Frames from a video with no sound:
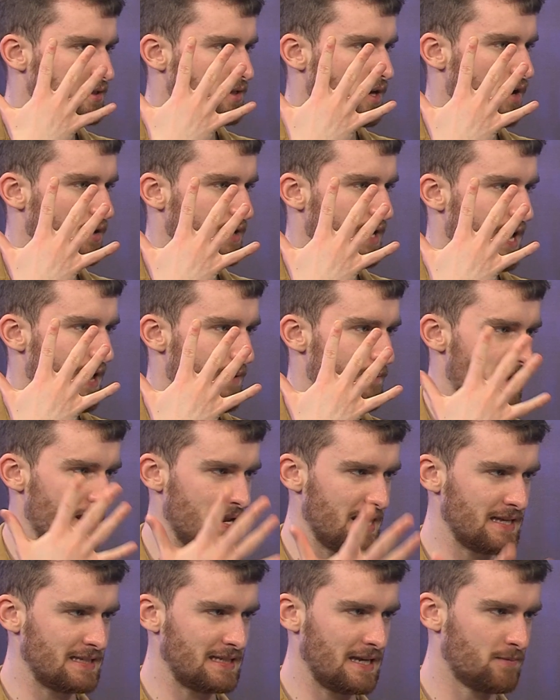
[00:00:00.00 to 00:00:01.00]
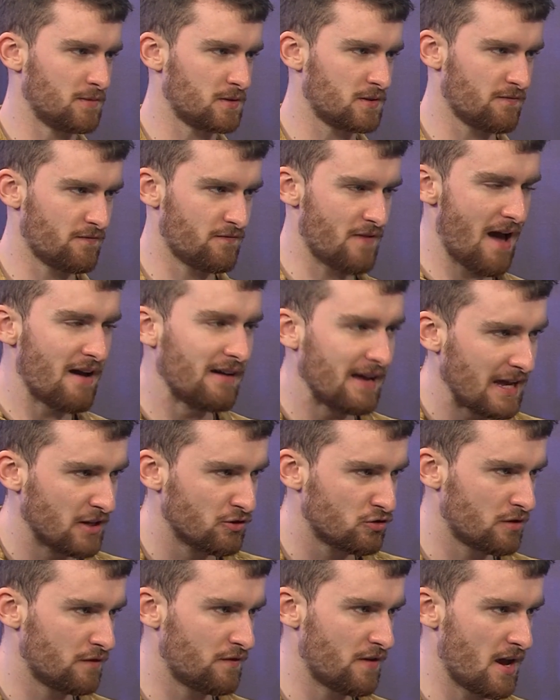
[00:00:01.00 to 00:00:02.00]
on him, and he seems very
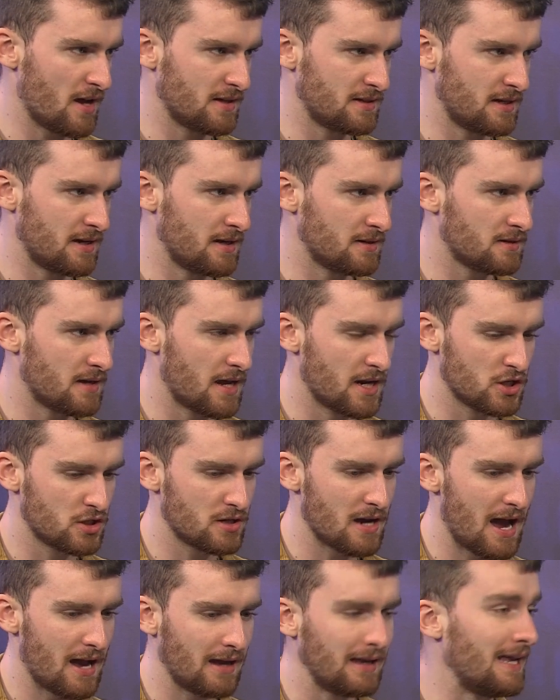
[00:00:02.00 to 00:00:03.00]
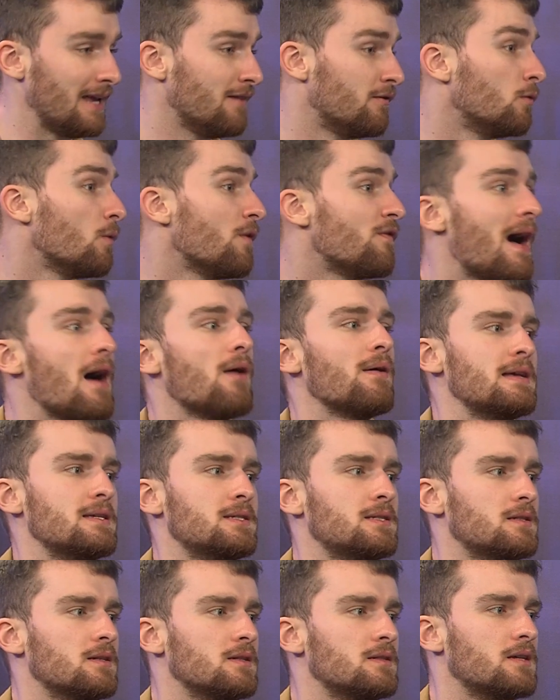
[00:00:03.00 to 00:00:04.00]
introverted and shy, even without his
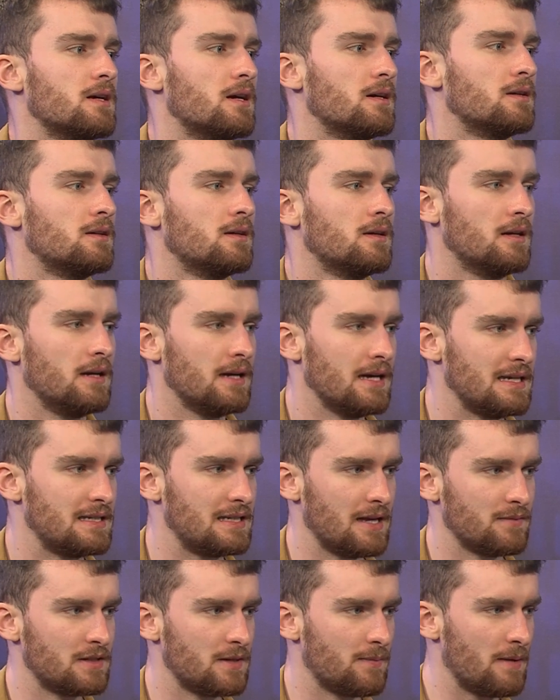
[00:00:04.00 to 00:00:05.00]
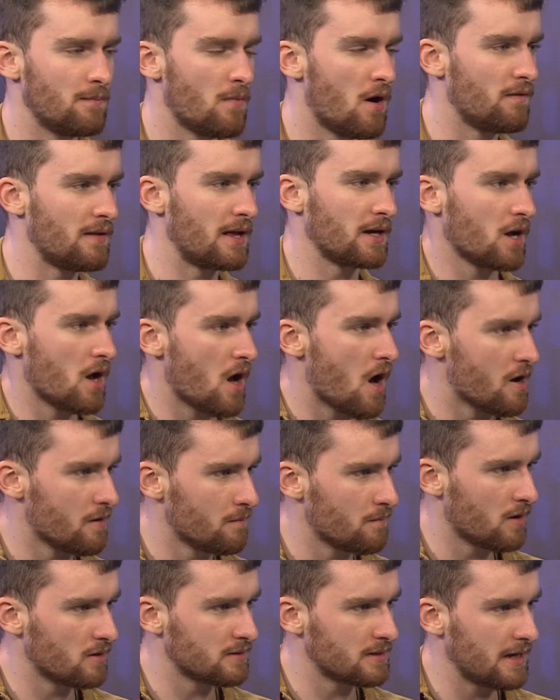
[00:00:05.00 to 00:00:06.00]
stutter. He seems to be more like a
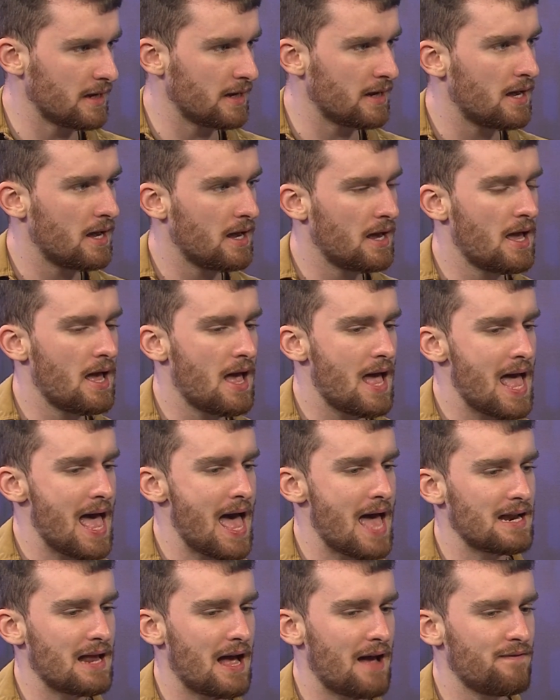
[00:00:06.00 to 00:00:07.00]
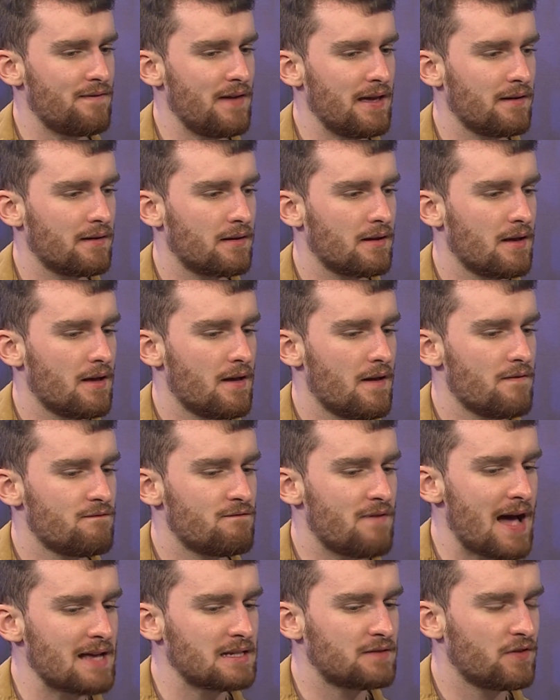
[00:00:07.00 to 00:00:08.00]
homebody. And I think
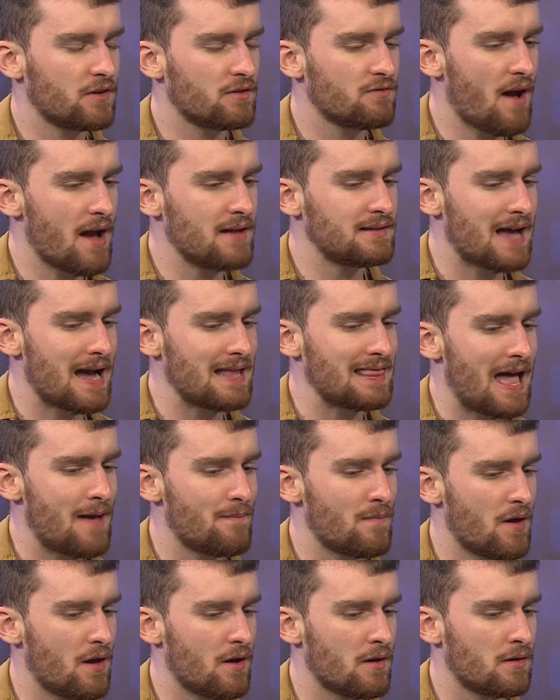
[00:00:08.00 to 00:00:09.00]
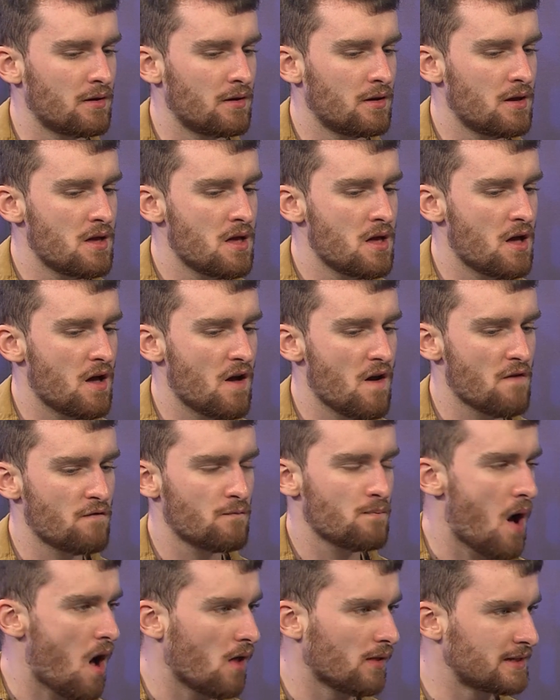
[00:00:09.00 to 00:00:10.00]
that's the great dilemma of
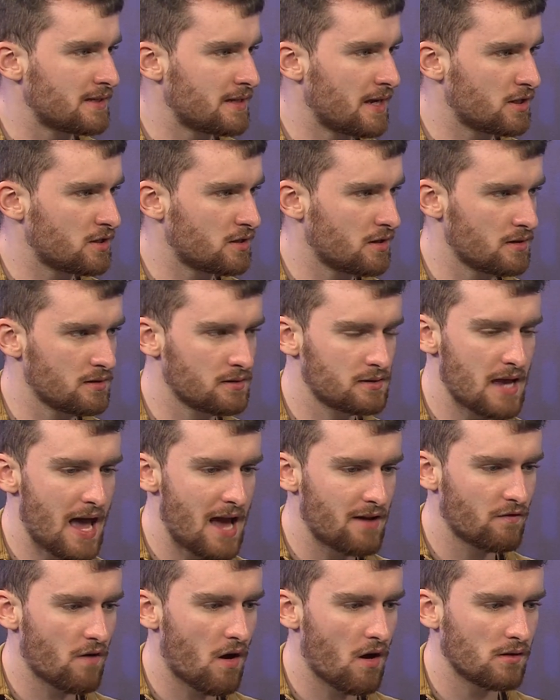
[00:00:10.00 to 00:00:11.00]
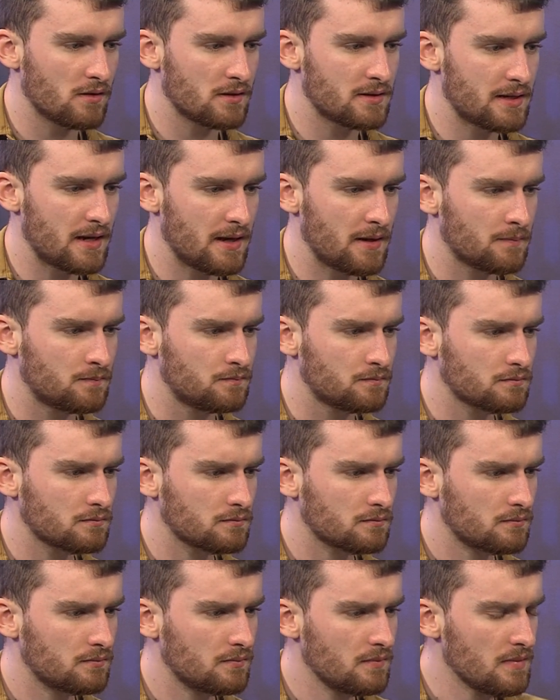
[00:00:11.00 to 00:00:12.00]
politicians and royalty,
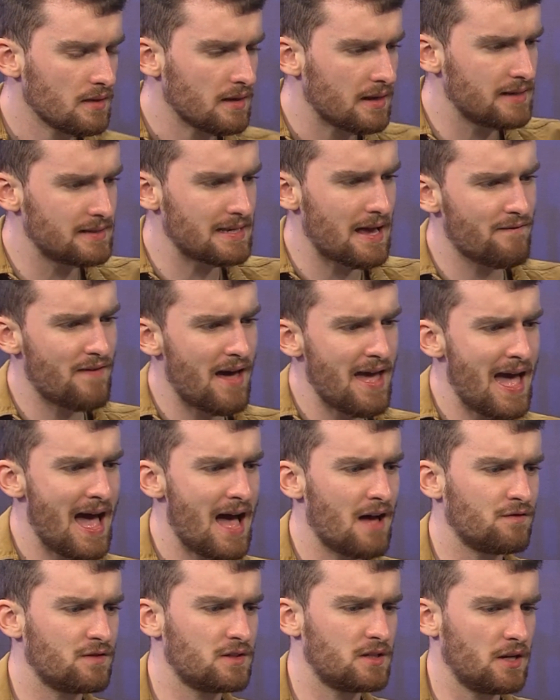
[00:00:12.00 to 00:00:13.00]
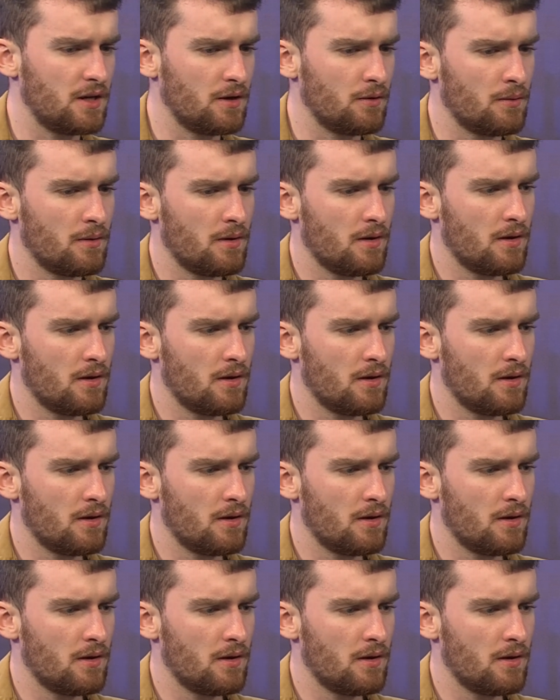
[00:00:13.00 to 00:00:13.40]
is that they have to